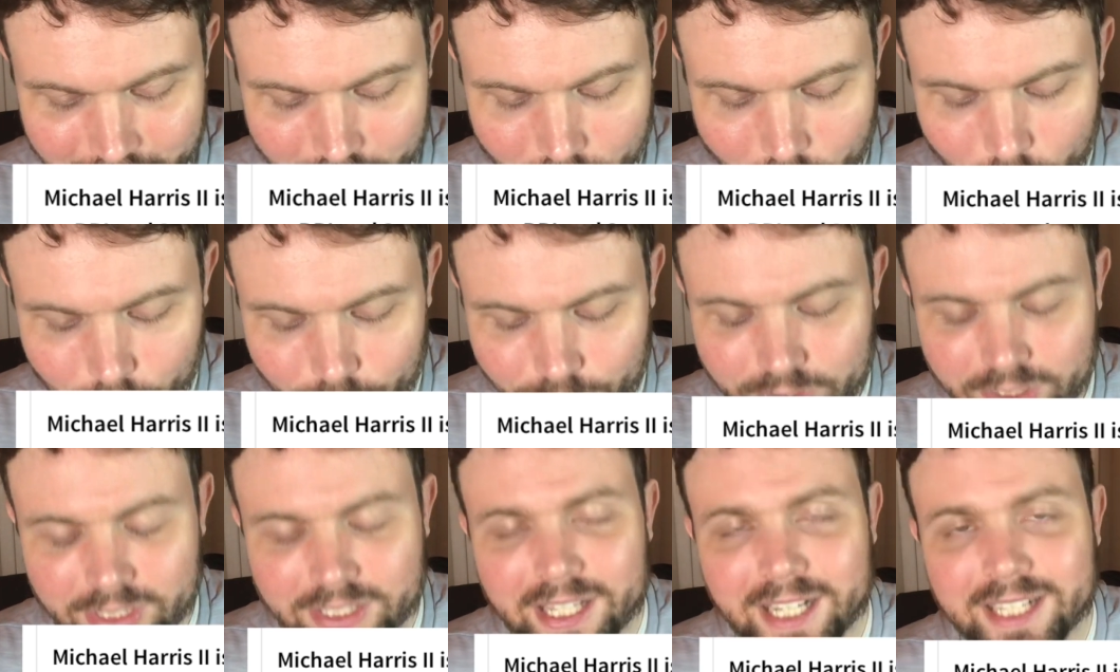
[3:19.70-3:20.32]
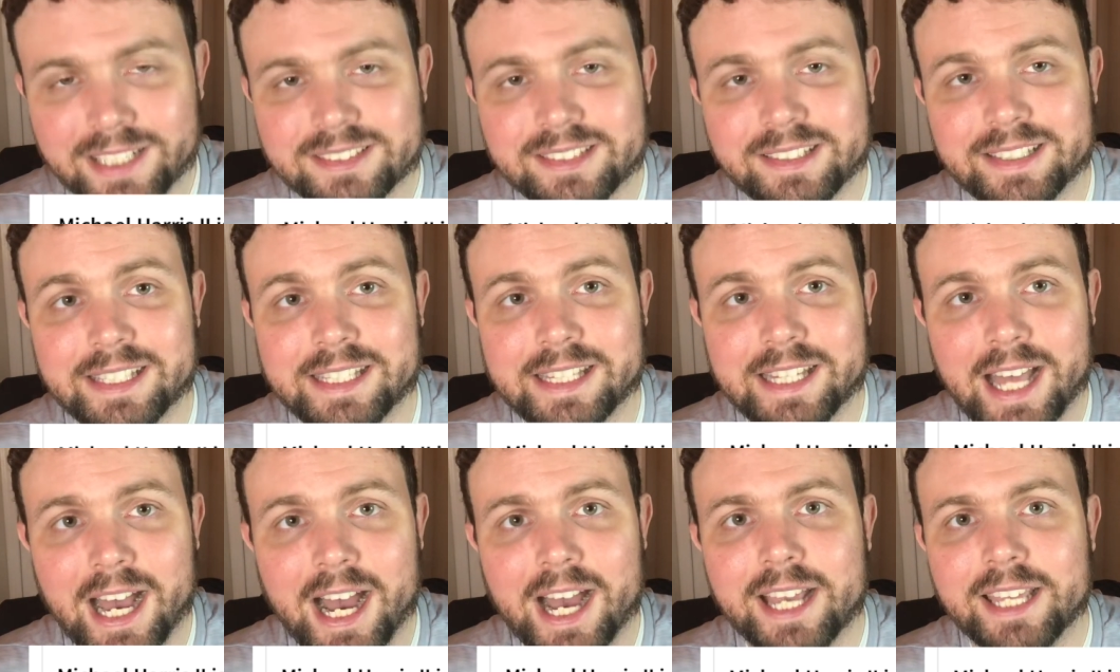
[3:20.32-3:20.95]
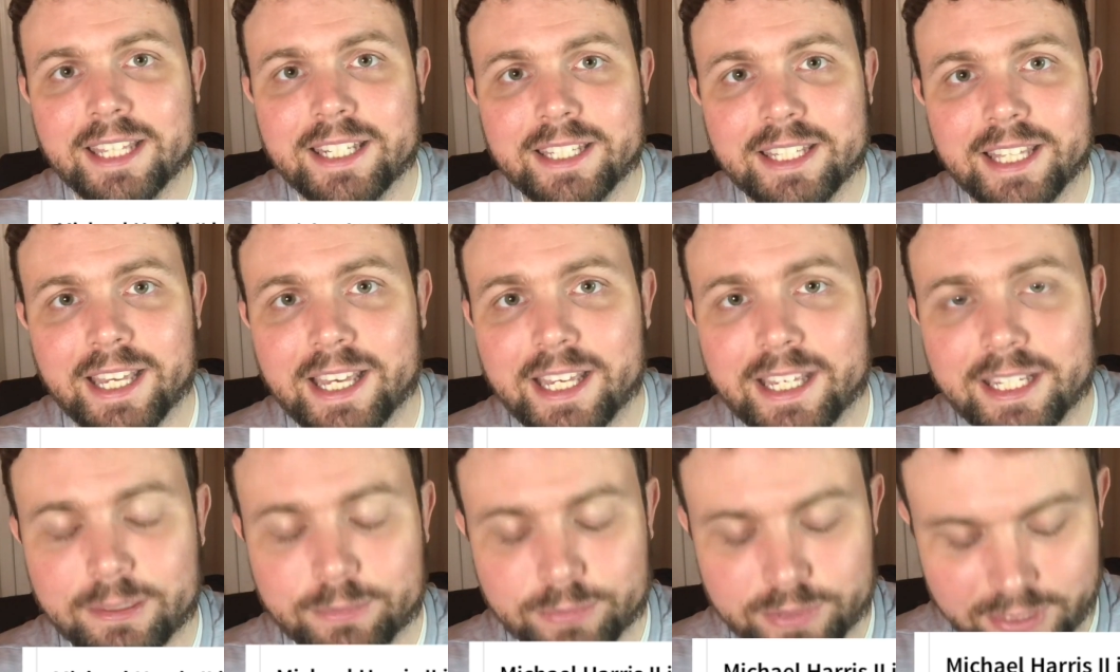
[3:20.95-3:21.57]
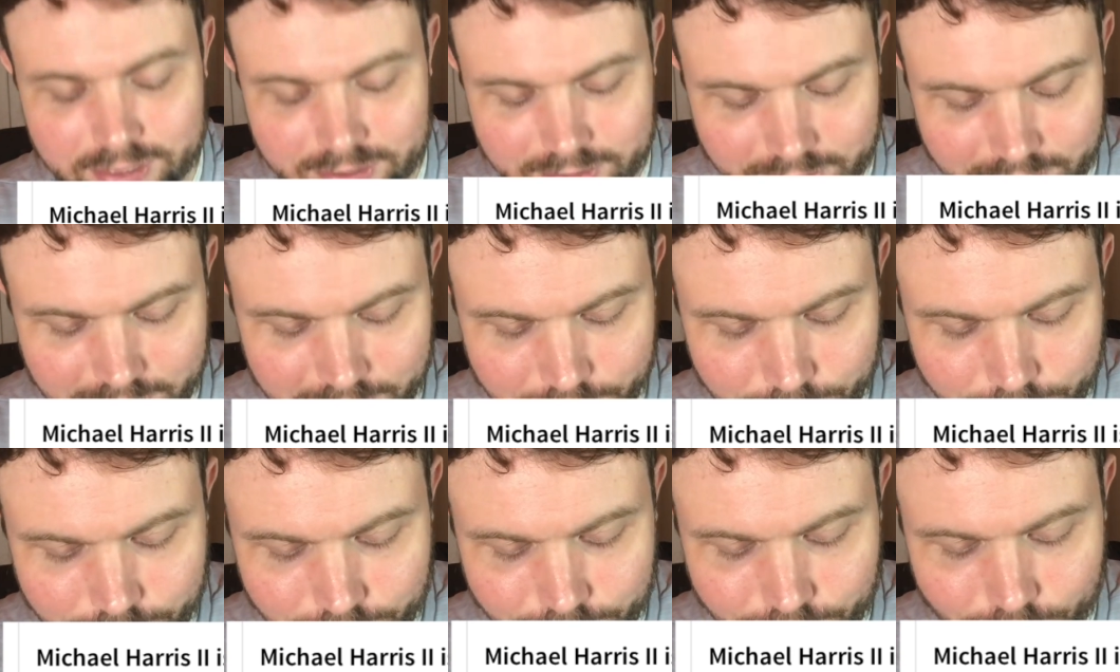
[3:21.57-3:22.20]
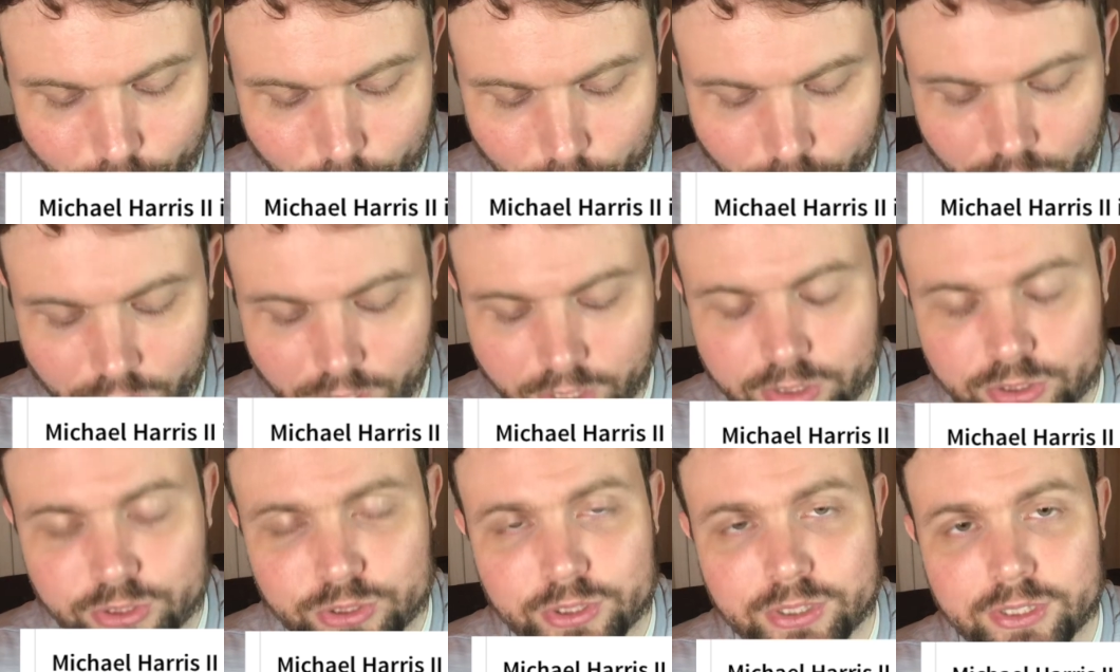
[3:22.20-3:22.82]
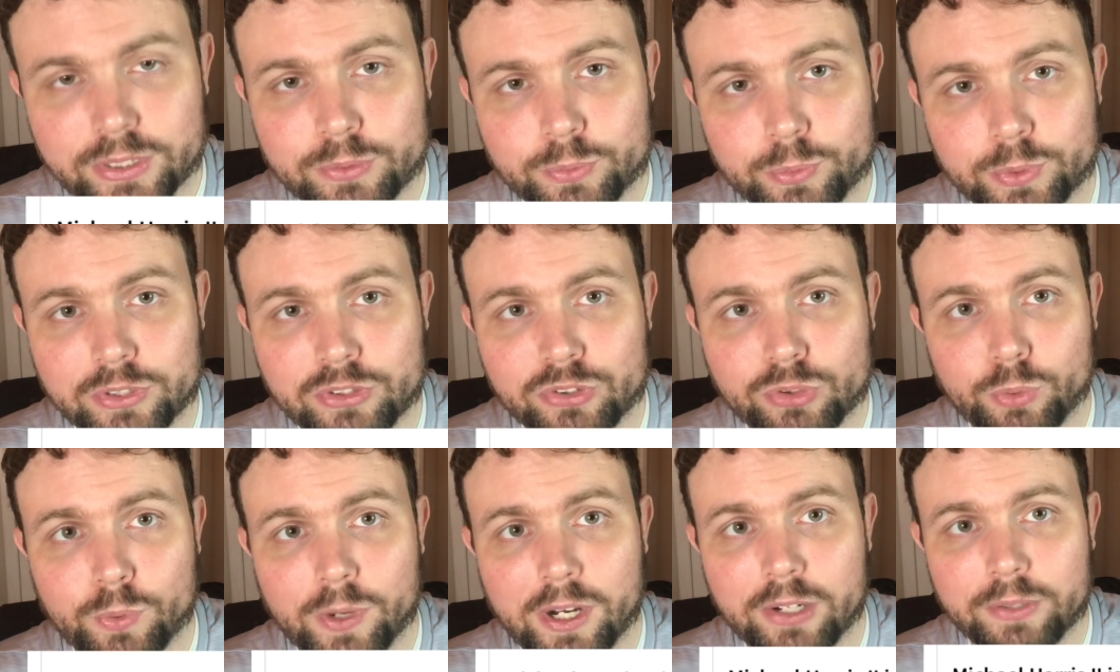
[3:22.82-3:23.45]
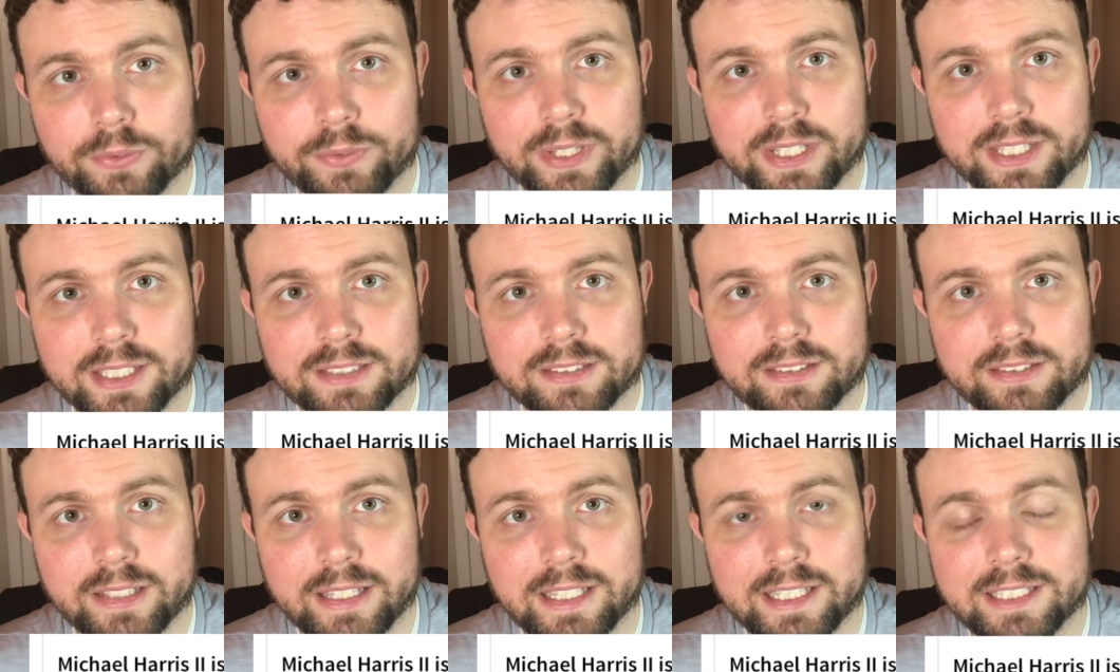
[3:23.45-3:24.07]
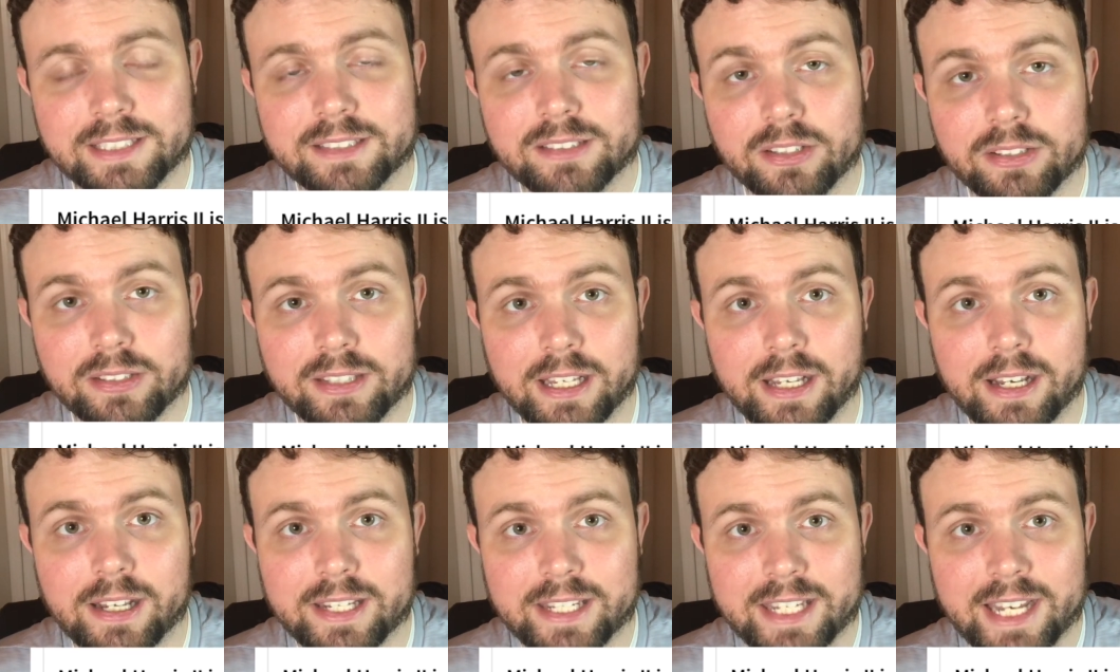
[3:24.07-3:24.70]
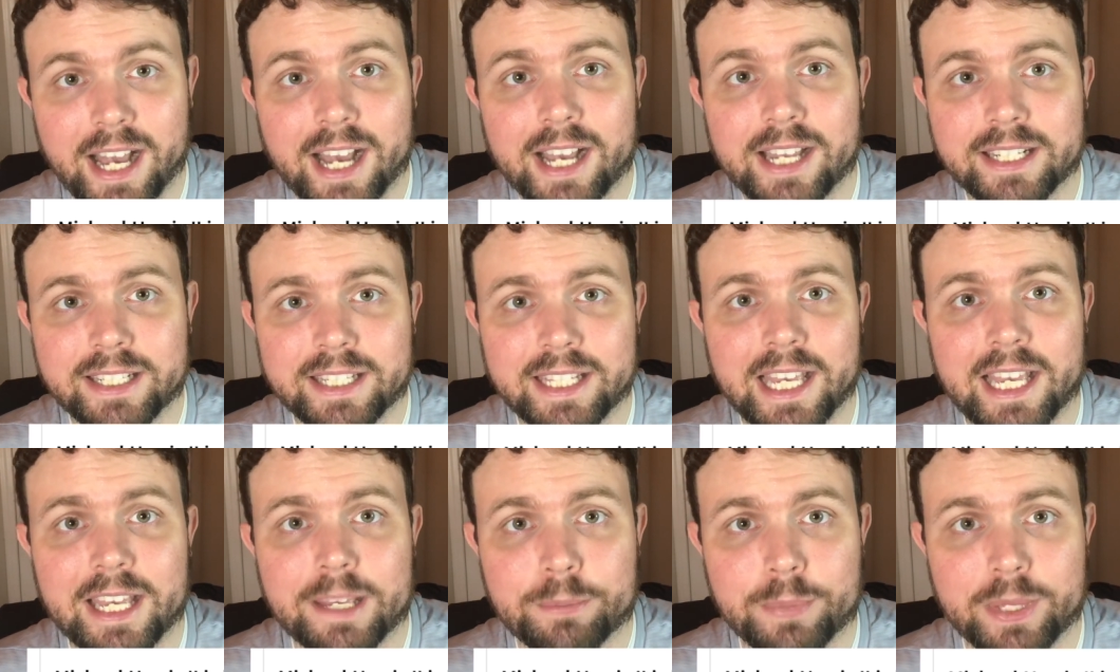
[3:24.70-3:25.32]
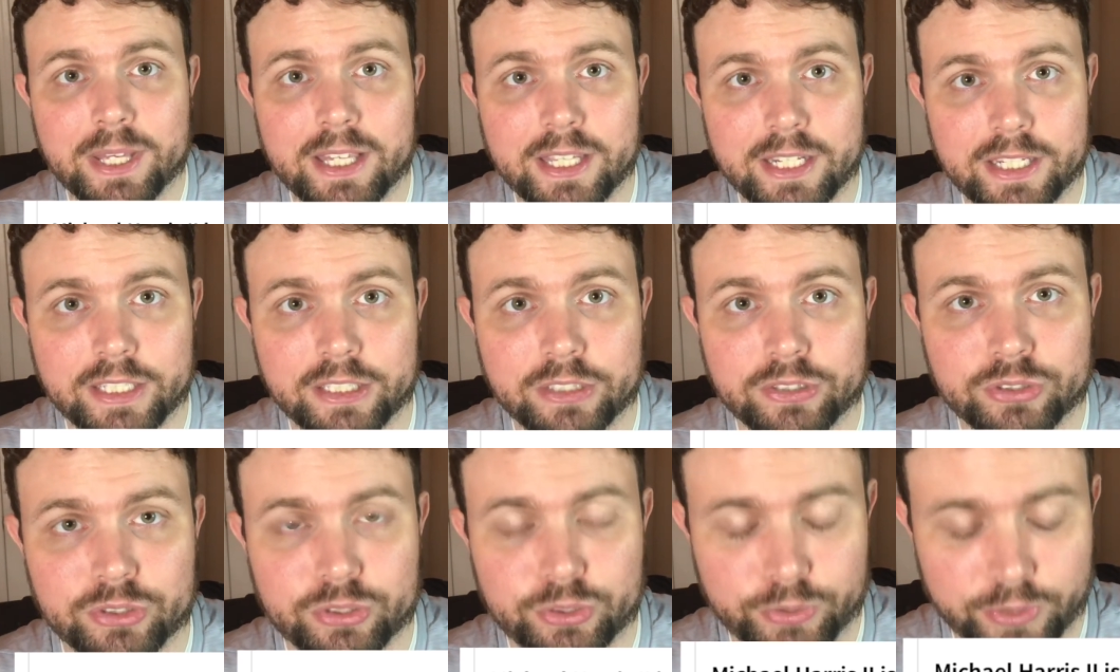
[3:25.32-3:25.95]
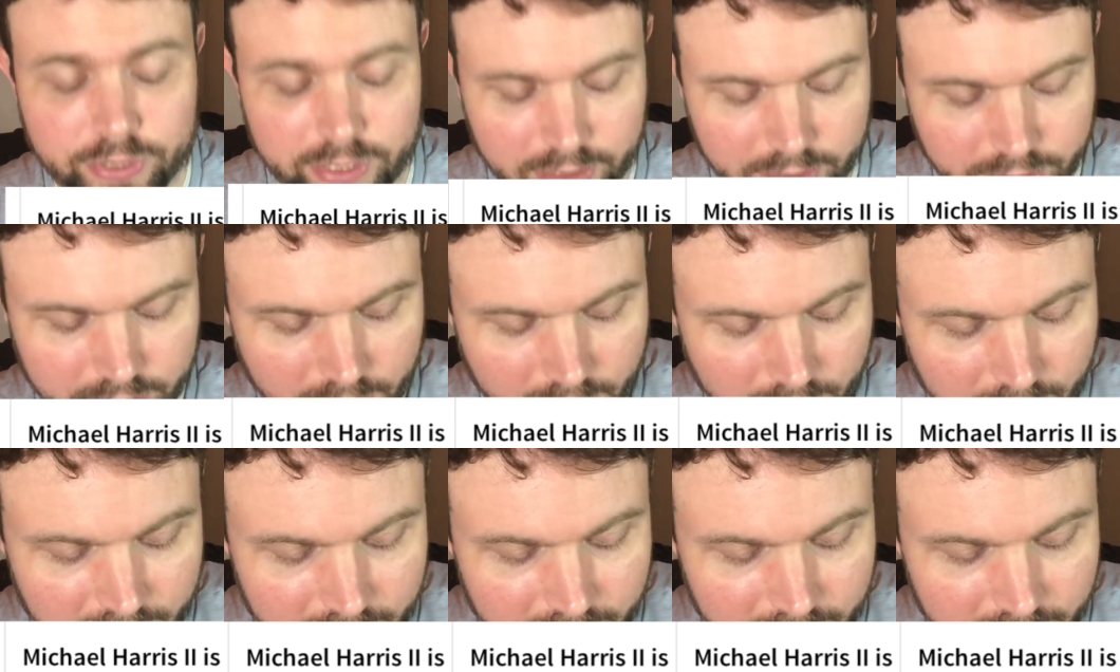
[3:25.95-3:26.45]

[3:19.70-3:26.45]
Over the last nine games, he's hitting .400 with 12 hits, and he's on a nine-game hitting streak.